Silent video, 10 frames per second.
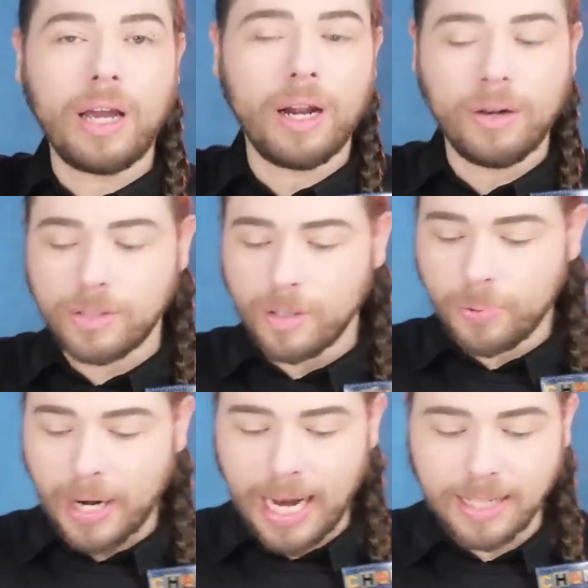know,
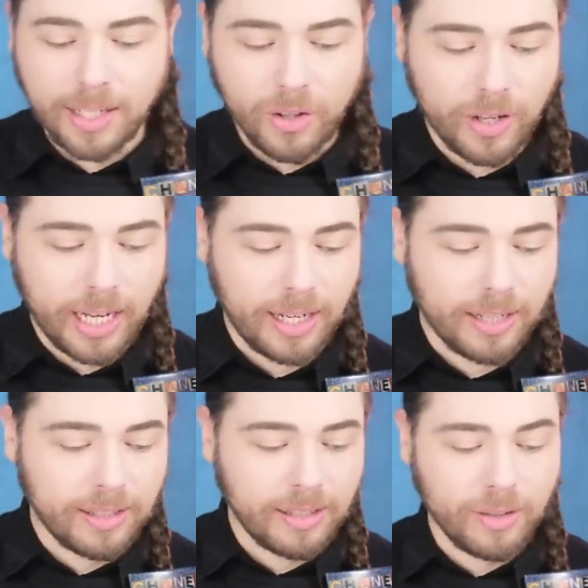surprised and
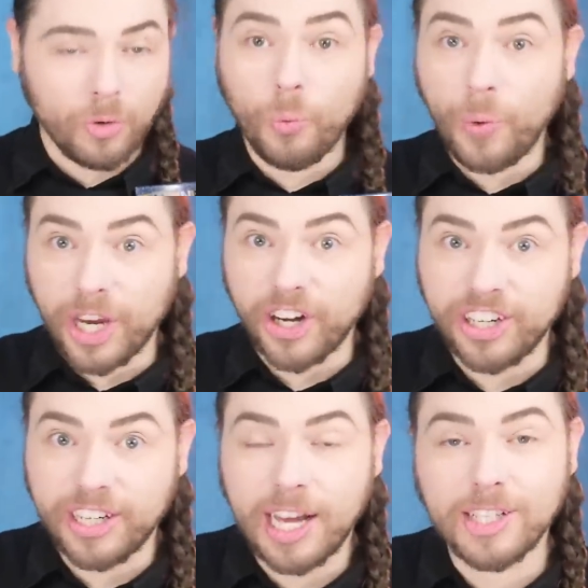looking
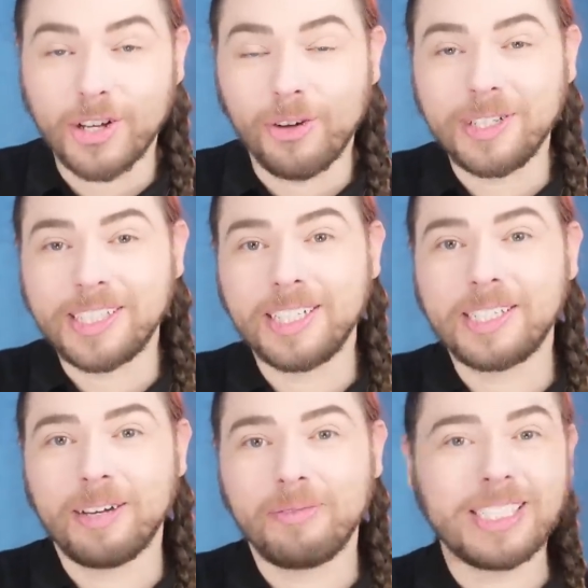weird as always in
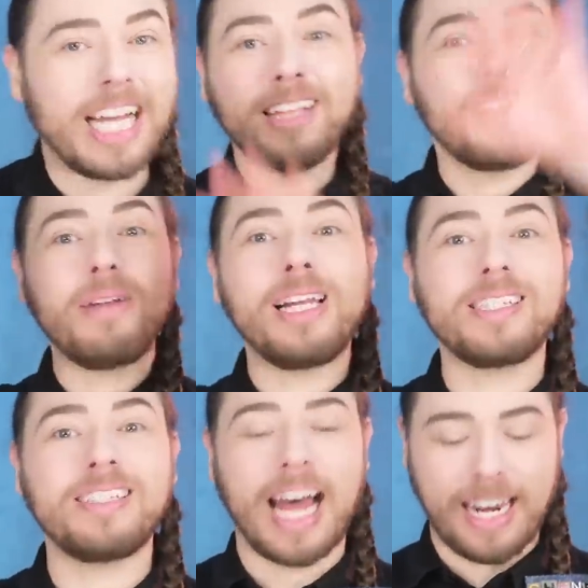these thumbnails. And the thumbnail
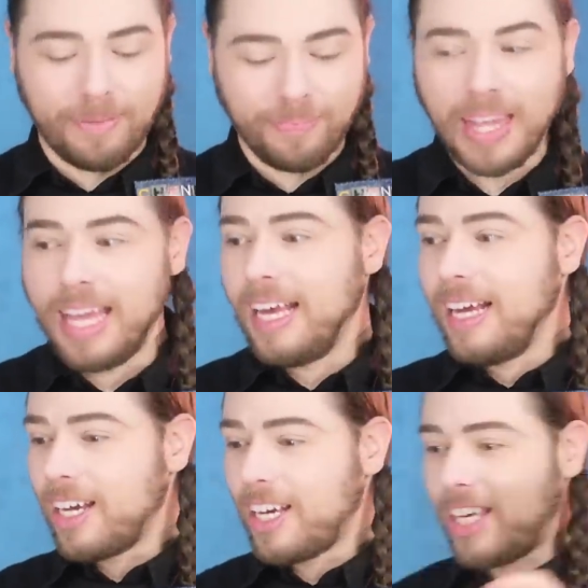is done.
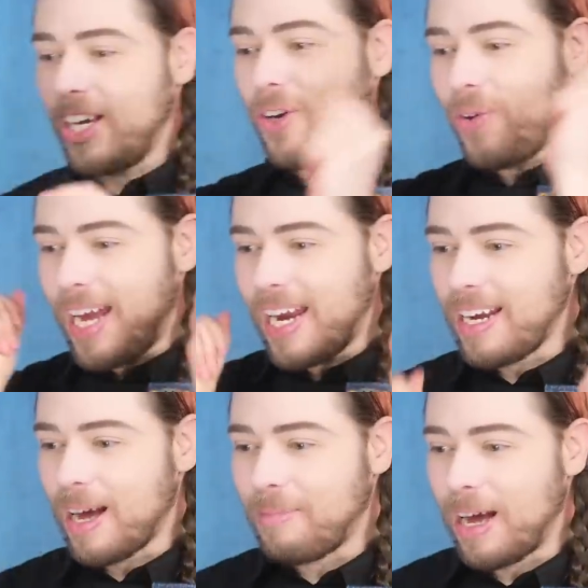Cue
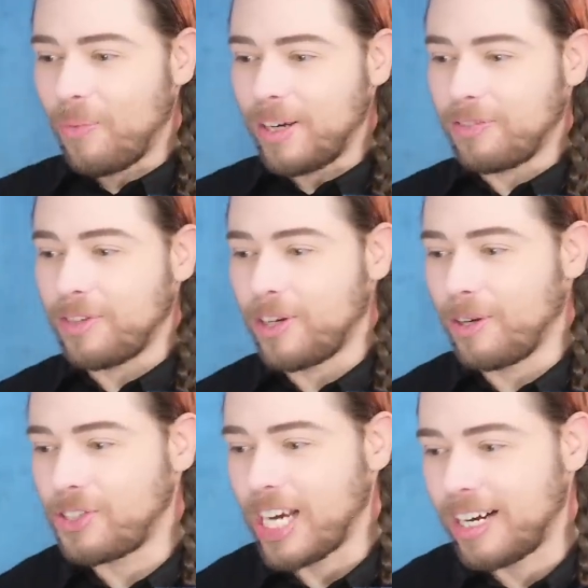in my wonderful
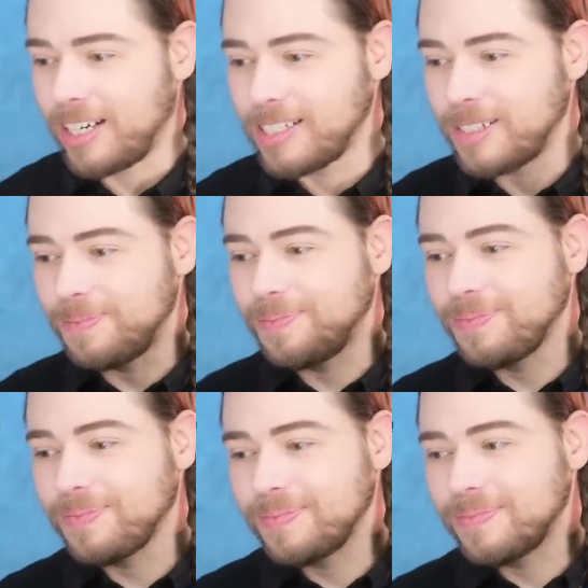co-chatters.
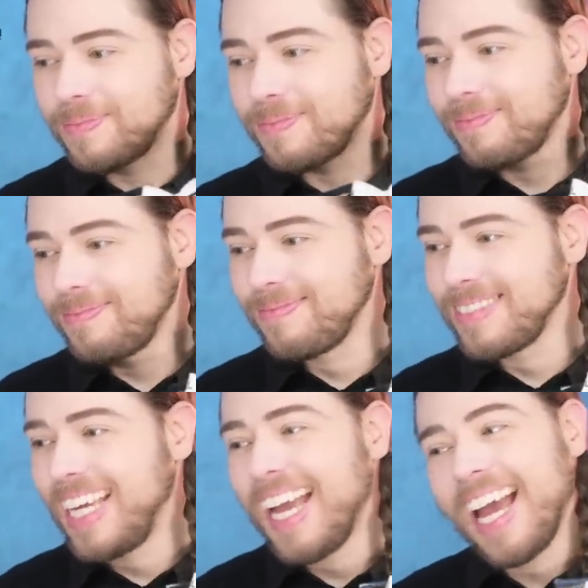
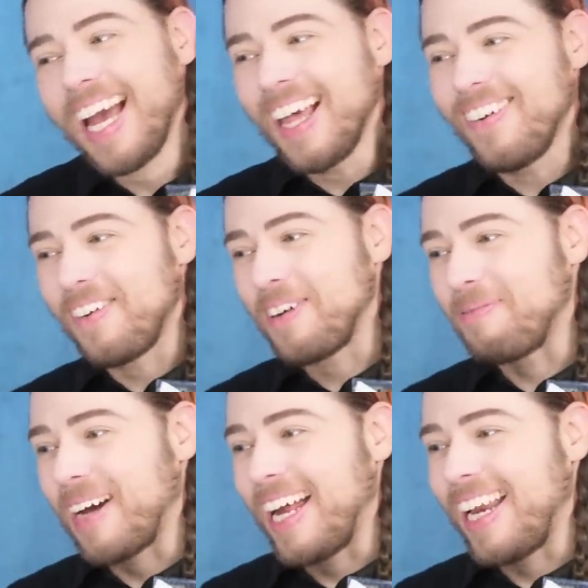Hello
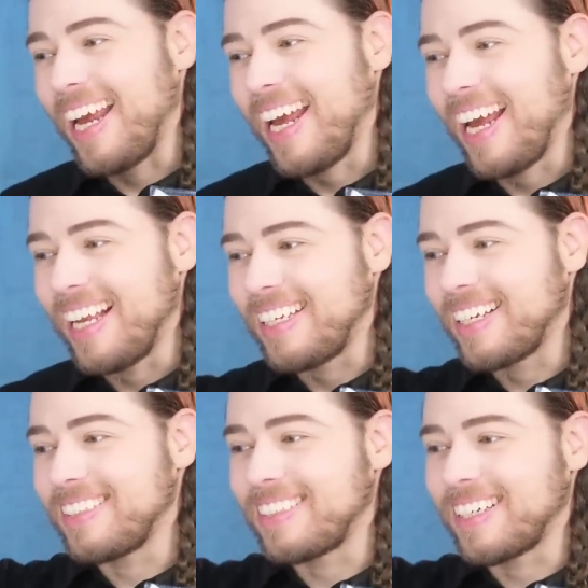everybody.
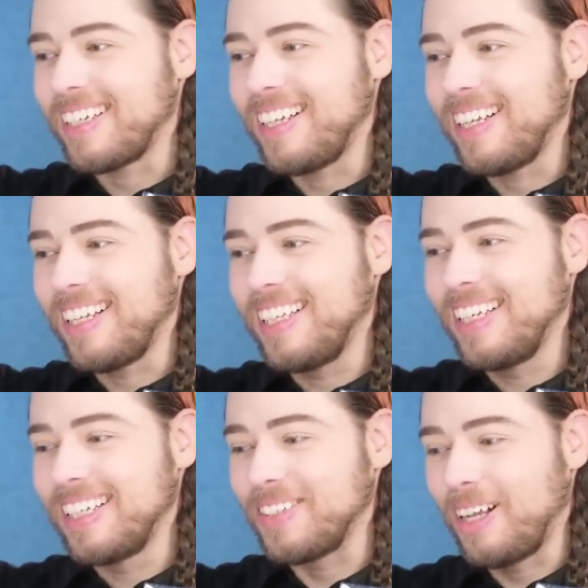Tickle tickle
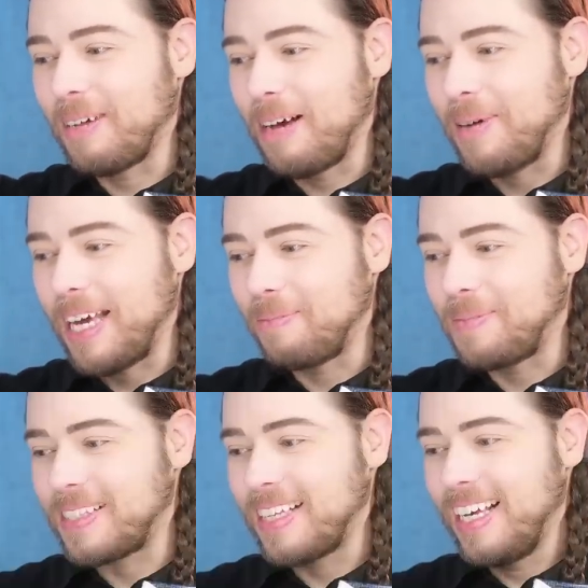to all my
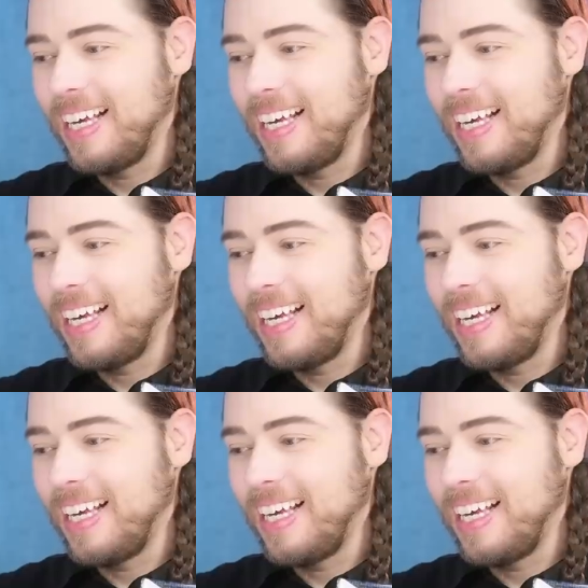peeps.